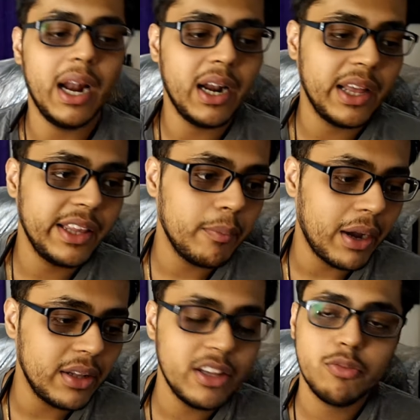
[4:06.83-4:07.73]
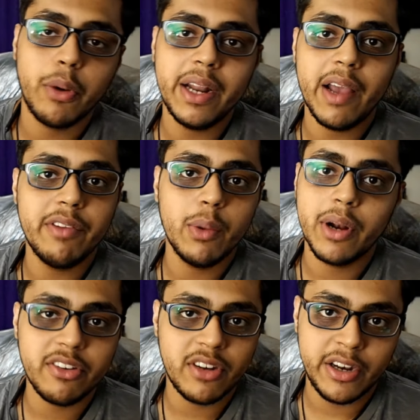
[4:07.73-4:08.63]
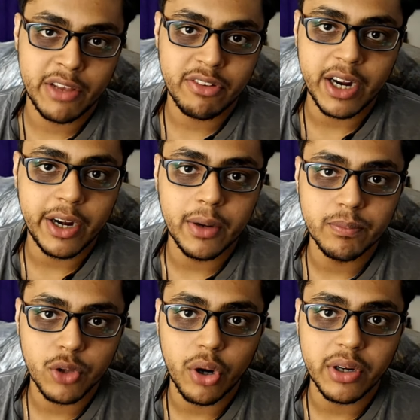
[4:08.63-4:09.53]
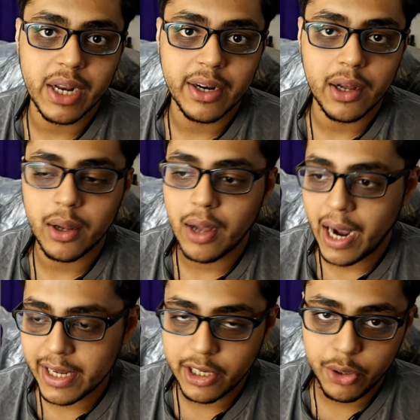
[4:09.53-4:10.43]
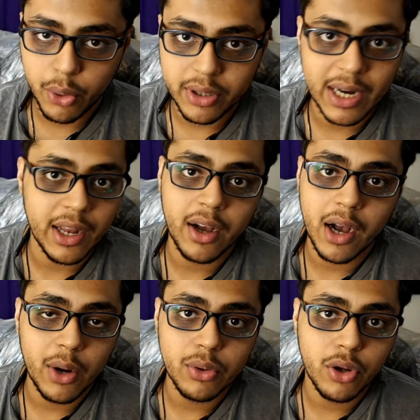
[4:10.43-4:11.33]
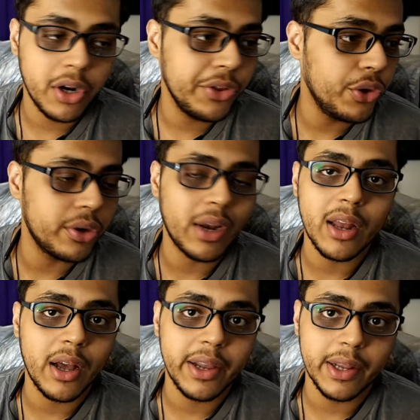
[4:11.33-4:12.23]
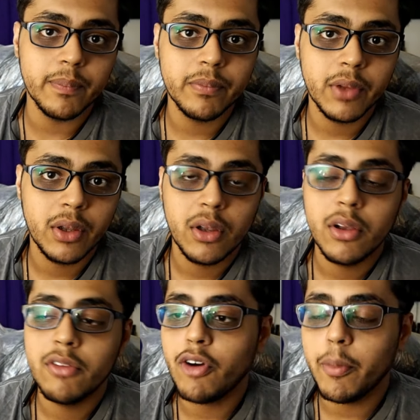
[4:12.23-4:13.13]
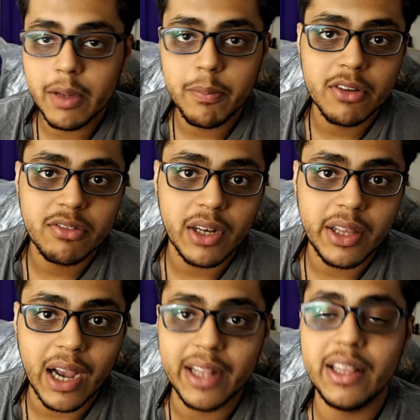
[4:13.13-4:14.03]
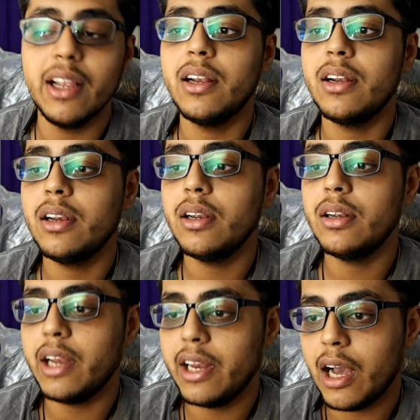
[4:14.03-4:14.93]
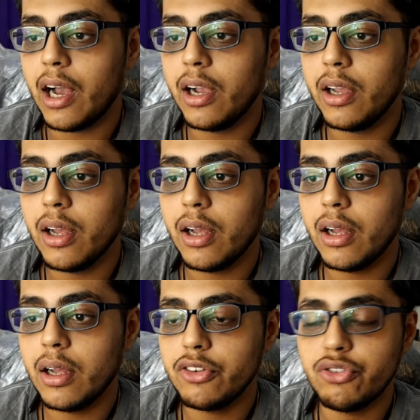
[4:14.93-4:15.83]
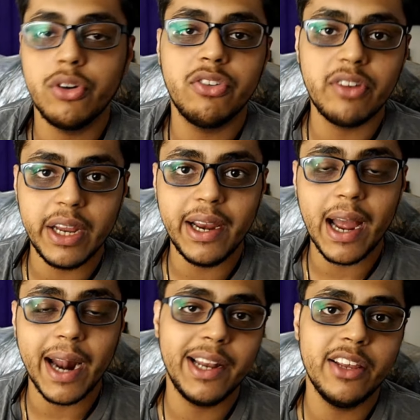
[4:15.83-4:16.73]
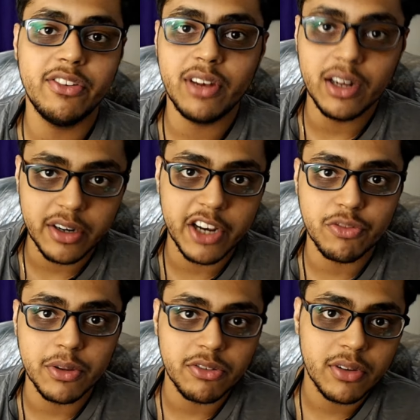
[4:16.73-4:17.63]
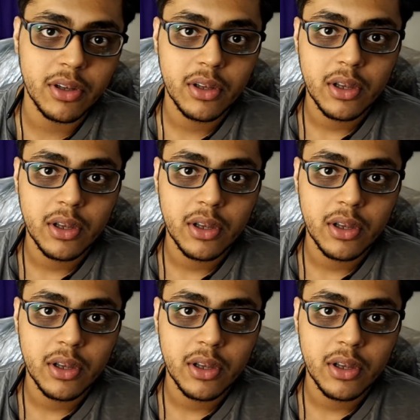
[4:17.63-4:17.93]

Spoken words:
And I think by this point, everyone has decided on Ten Hag. Either you're Ten Hag out or you're Ten Hag in. For me personally, I think Ten Hag should stay at least till Christmas.